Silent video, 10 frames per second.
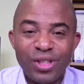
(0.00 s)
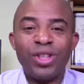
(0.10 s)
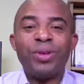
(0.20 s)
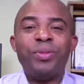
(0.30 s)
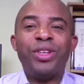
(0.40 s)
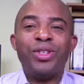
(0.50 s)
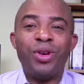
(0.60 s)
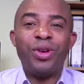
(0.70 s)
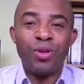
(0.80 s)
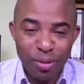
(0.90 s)
It is not a
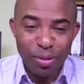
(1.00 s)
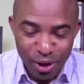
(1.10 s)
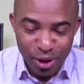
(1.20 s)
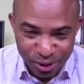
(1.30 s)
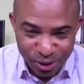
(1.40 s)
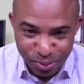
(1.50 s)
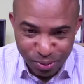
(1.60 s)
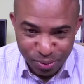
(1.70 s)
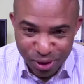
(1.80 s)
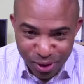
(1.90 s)
ministry of
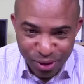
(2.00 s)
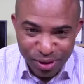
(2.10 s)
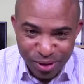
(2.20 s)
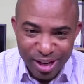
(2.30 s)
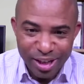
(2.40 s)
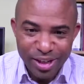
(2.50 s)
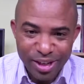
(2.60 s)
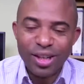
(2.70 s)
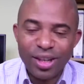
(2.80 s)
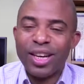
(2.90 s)
condemnation. Praise God.
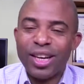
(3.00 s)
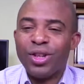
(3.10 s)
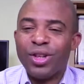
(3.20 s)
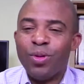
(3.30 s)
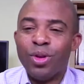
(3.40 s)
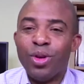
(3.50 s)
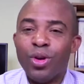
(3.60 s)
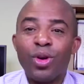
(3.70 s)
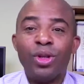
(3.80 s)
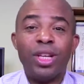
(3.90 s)
Hallelujah. Okay, so
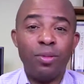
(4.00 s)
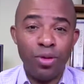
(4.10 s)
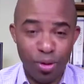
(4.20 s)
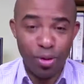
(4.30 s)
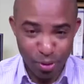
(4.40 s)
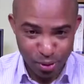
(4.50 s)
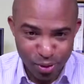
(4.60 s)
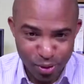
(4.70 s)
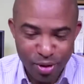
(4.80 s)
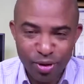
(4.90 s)
we do not condemn
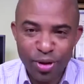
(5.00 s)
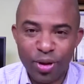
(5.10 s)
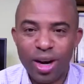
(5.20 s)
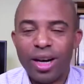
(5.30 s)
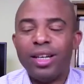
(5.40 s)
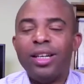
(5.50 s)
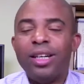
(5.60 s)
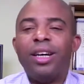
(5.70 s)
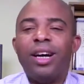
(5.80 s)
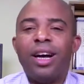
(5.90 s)
you, whoever you
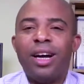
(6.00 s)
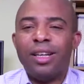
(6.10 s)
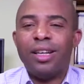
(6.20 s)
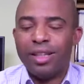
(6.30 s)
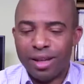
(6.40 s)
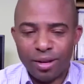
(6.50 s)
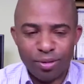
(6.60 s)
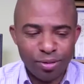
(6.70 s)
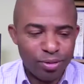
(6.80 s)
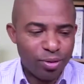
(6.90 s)
are. And
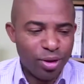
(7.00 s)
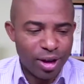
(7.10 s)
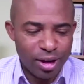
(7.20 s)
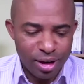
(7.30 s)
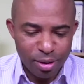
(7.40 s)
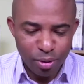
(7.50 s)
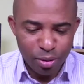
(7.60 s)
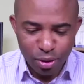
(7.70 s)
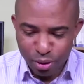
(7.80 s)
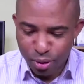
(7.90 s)
um, we
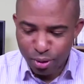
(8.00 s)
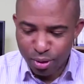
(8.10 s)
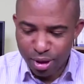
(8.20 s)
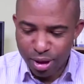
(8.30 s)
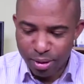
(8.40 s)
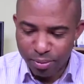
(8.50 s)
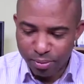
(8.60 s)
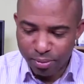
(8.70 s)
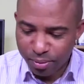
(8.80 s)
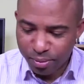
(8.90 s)
are, I'm also
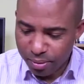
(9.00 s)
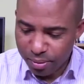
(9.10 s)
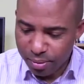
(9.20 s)
um,